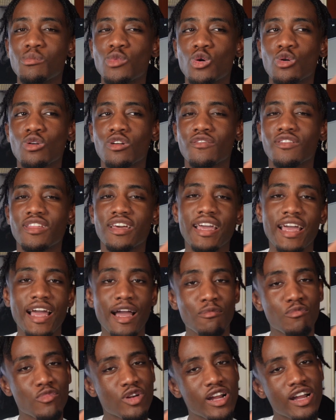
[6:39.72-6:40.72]
more of the
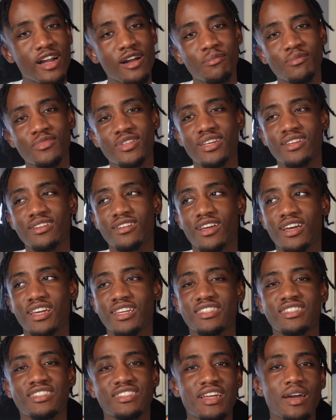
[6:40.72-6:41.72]
camera app than
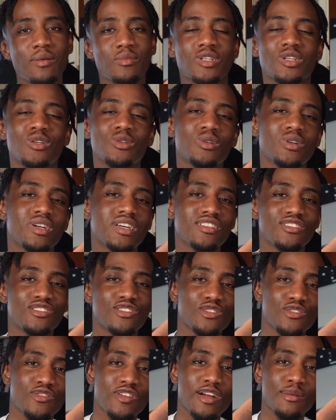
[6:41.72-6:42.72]
like Snapchat or
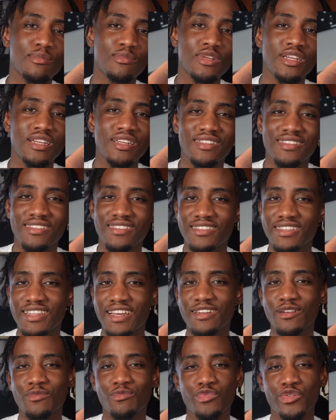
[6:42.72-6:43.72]
Instagram
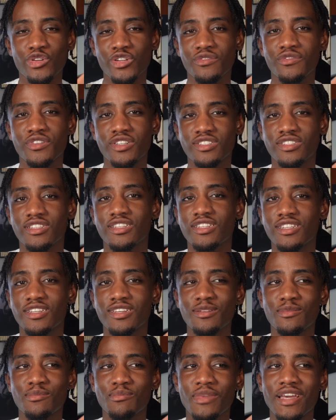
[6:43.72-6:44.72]
than I previously
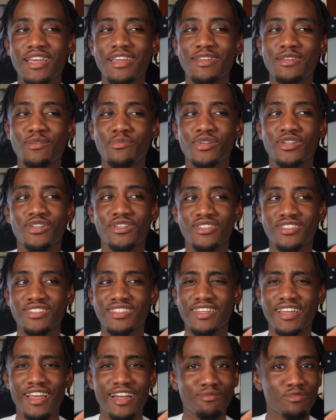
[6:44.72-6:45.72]
did, mainly because
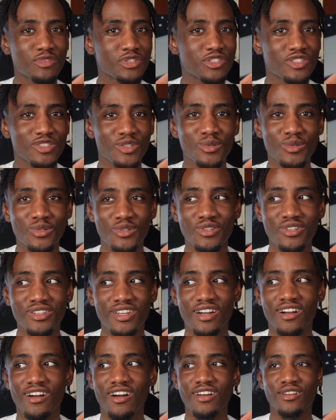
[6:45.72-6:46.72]
the camera's so good.
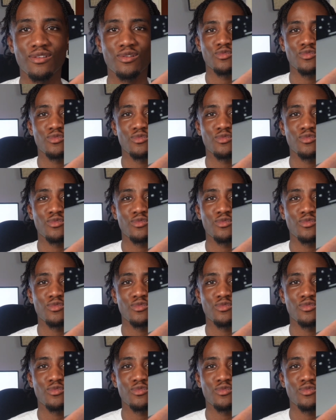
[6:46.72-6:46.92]
I kind